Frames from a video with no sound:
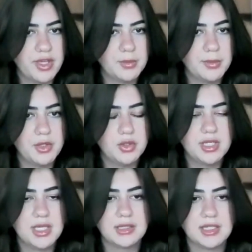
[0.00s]

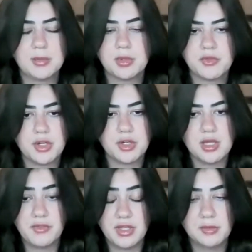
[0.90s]
availability and labor
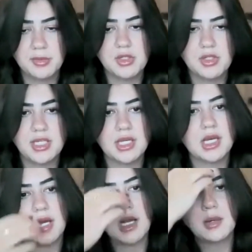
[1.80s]
availability,
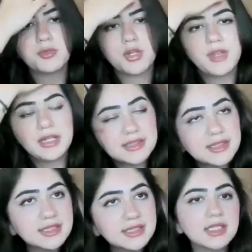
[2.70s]
during that
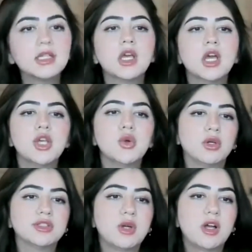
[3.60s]
season, you
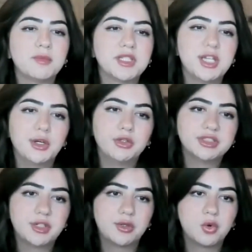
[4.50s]
also have
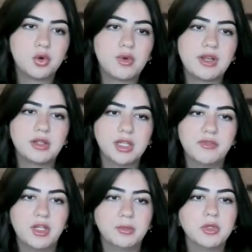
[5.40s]
materials that are more readily
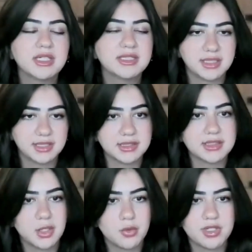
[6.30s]
available because it is a
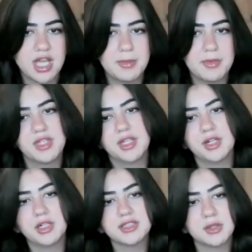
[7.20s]
slower time of the
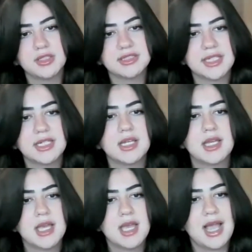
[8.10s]
year. So I'd say
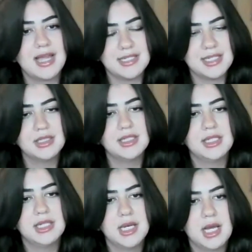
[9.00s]

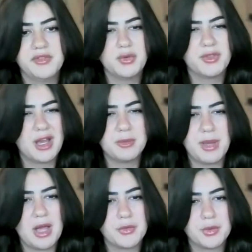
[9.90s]
ideally living without a
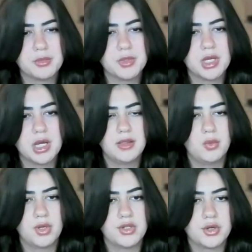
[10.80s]
bathroom in
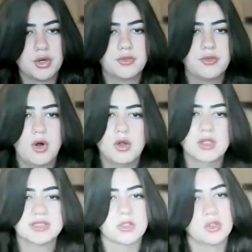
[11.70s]
the winter or
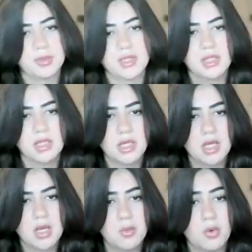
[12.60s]
fall is a little bit
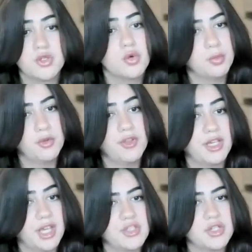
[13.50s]
more doable than
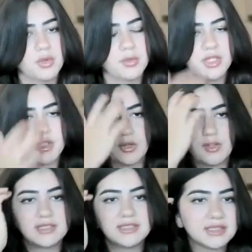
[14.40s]
a kitchen would be during
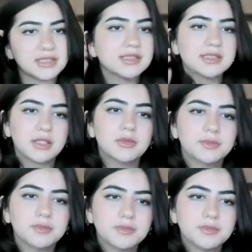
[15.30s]
that season. So